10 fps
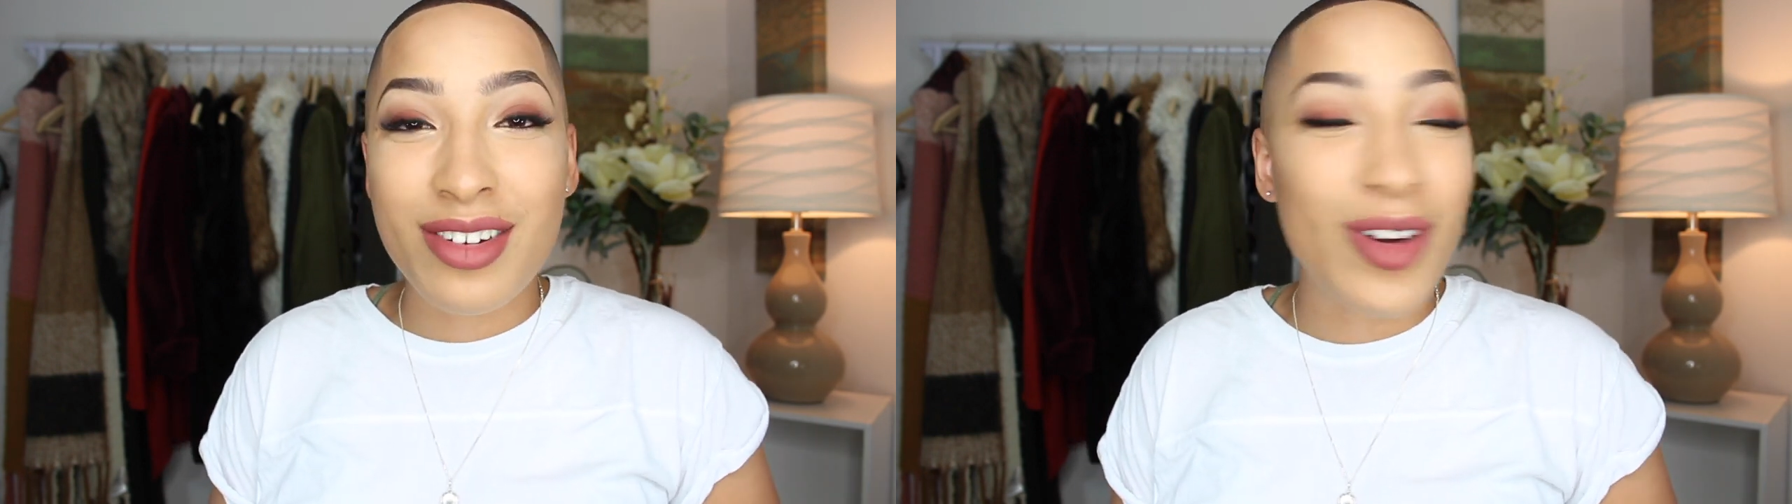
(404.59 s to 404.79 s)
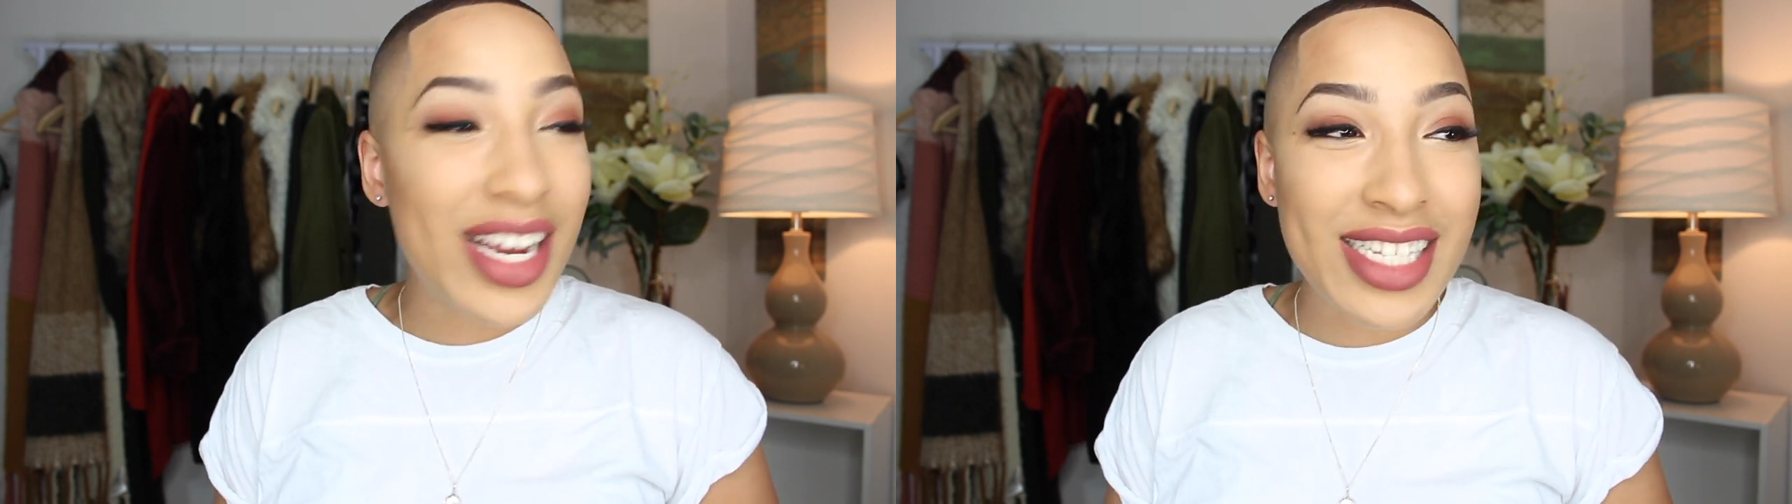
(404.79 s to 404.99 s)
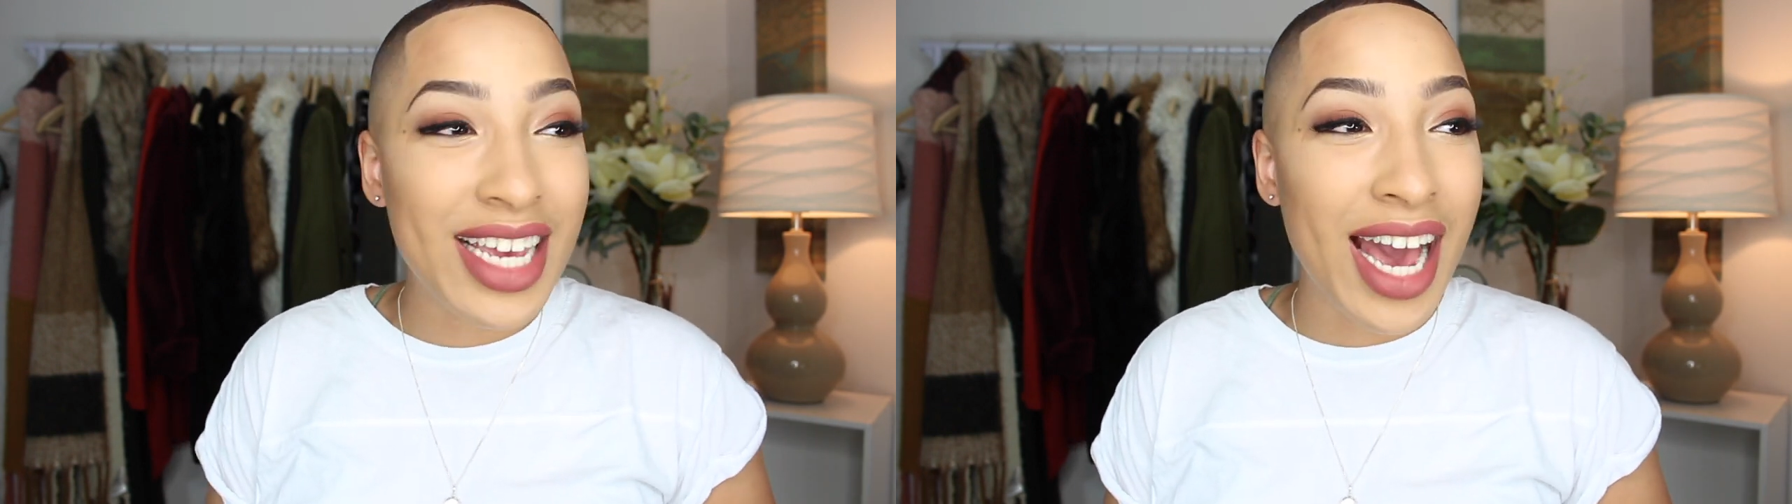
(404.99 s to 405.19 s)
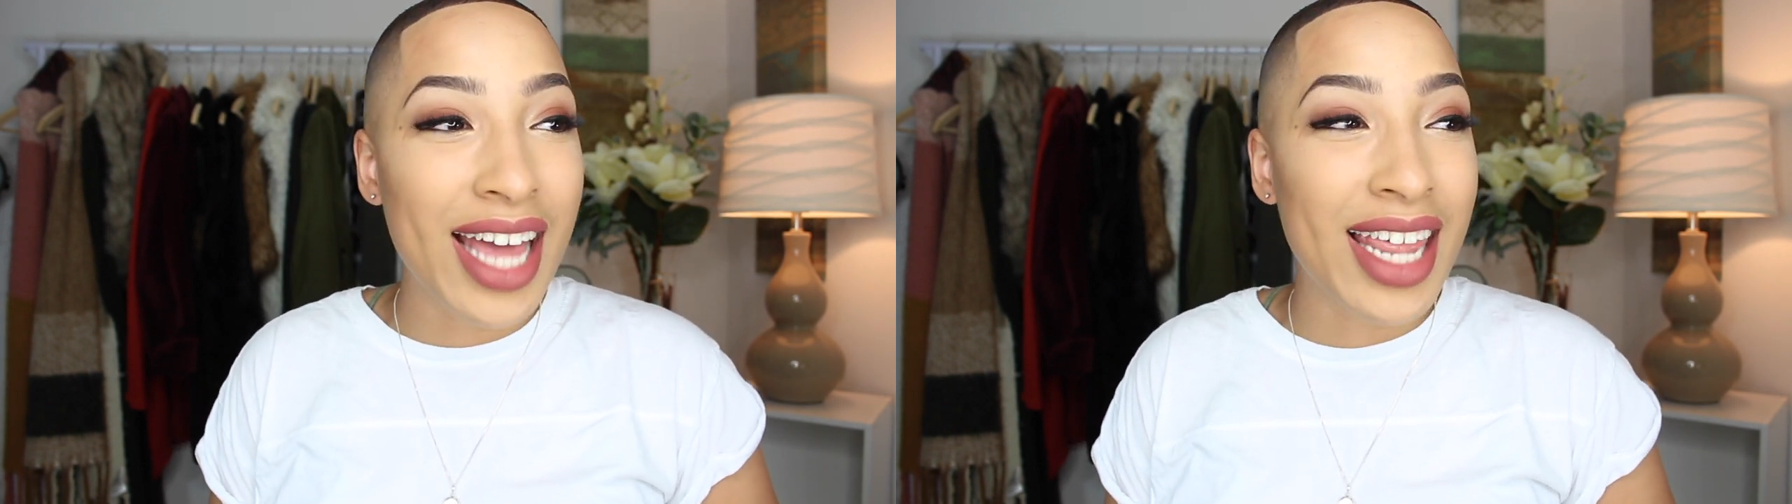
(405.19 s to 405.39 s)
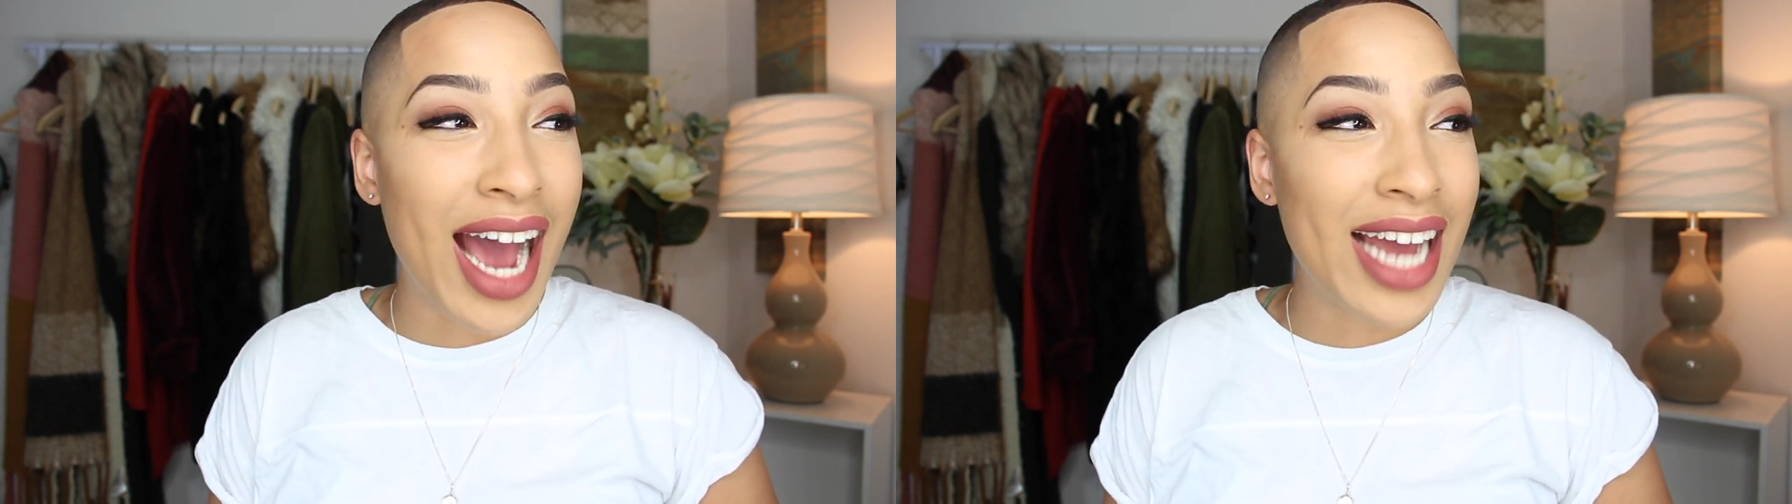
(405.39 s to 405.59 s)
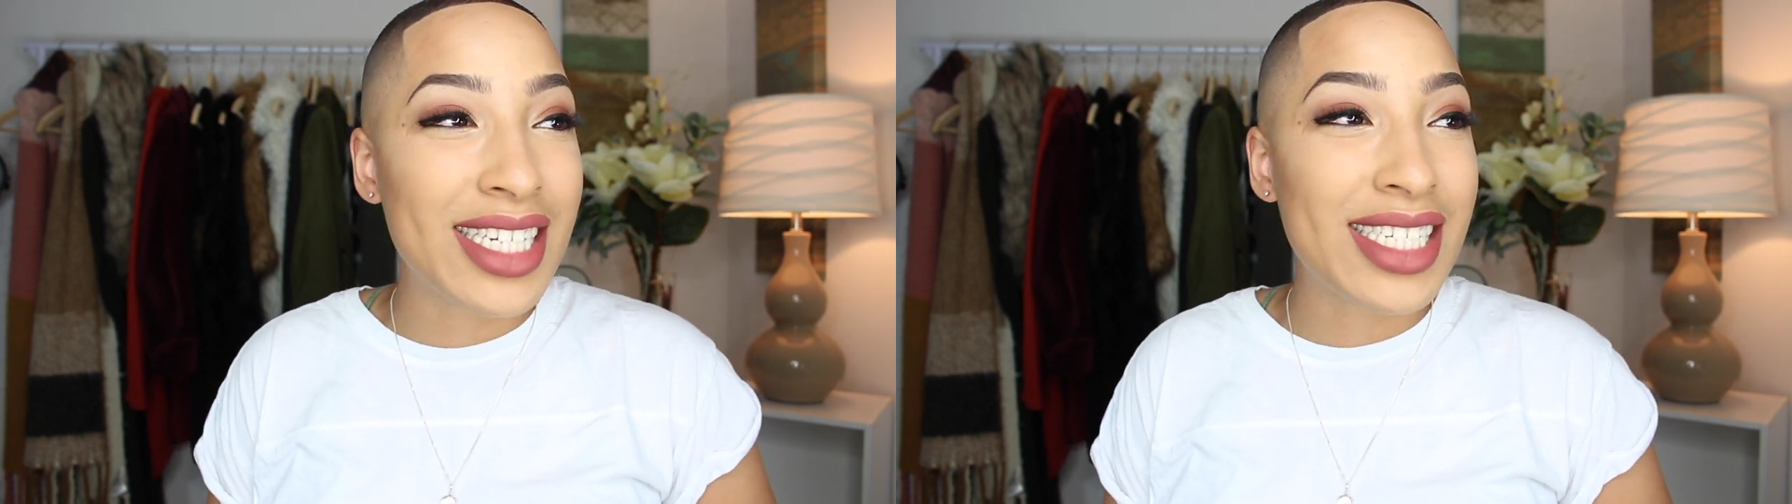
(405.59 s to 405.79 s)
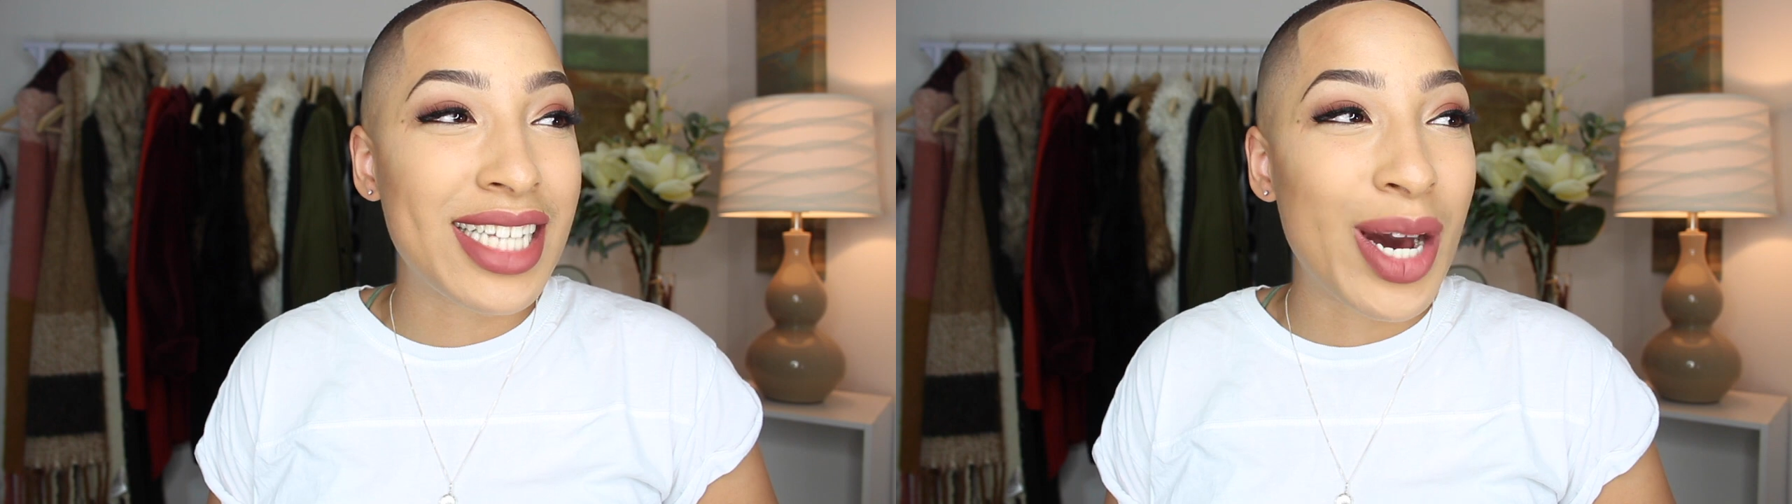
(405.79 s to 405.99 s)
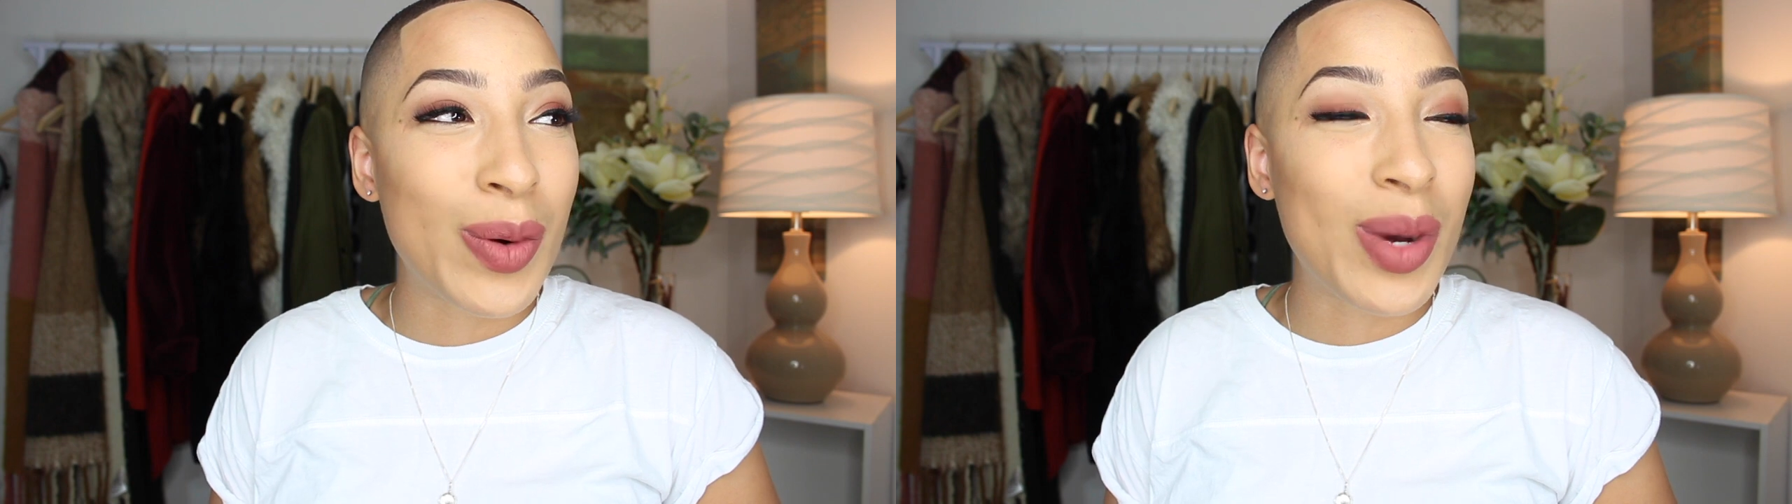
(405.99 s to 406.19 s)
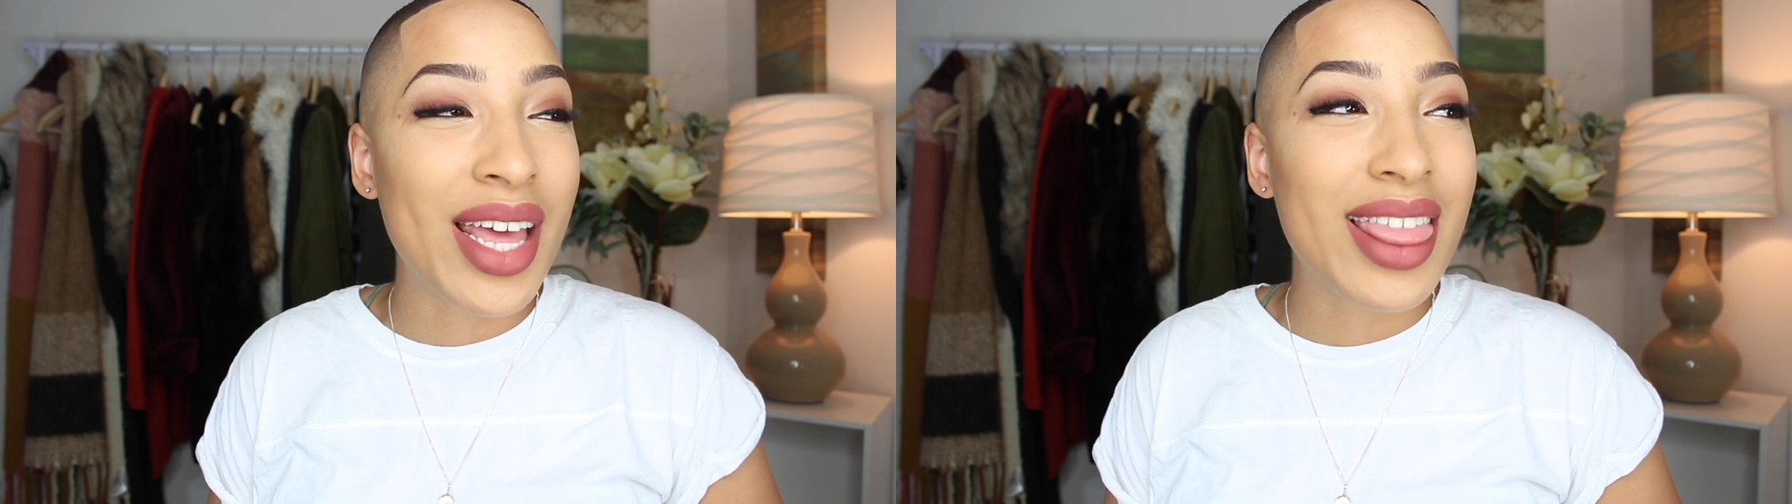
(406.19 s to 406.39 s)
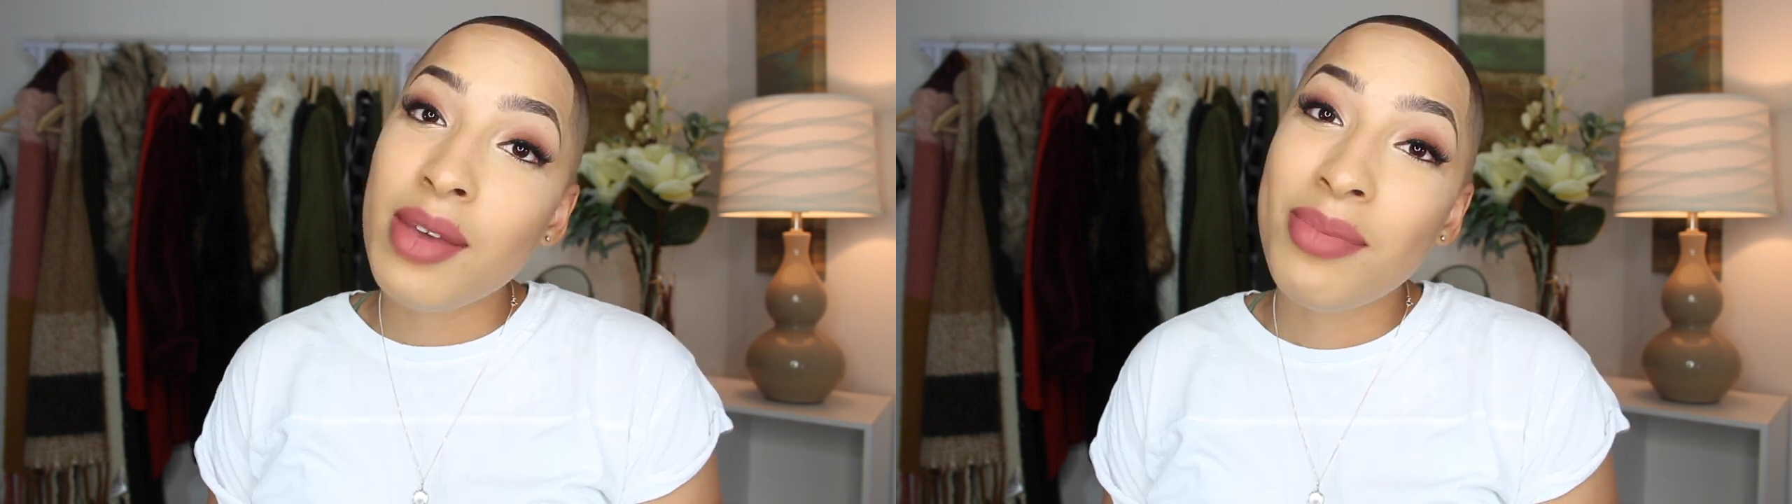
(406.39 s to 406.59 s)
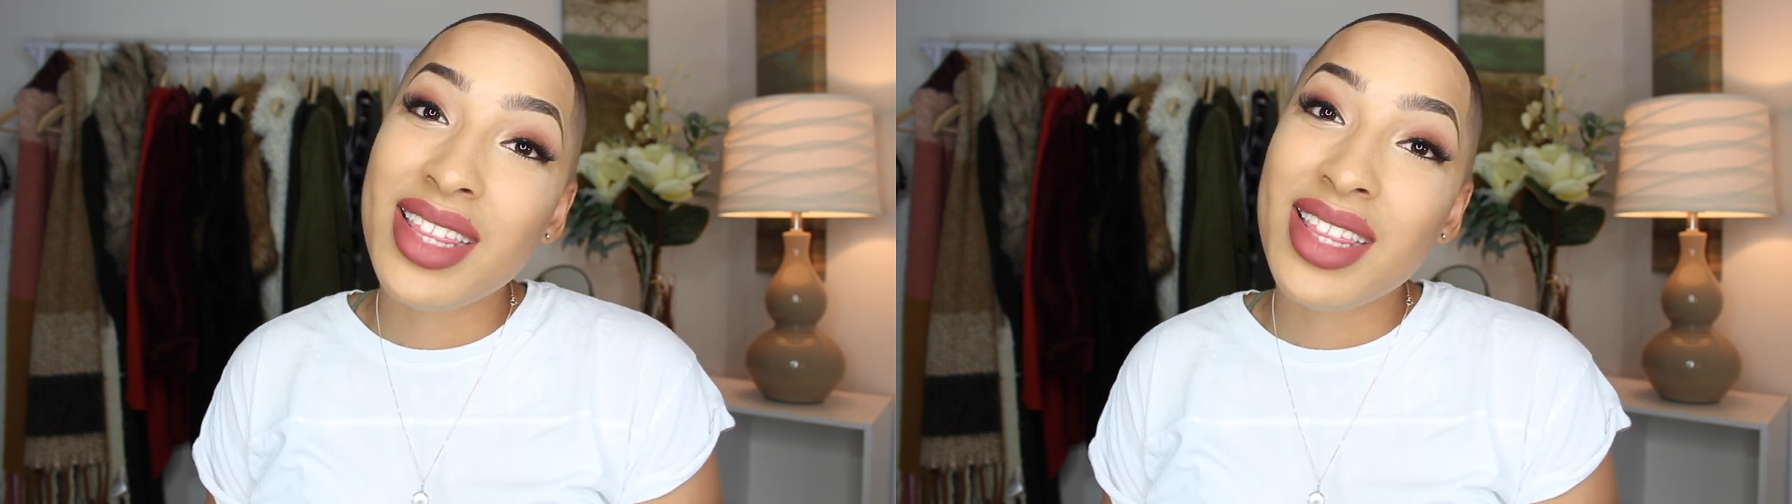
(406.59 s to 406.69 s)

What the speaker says: crazy guy that I just dealt with.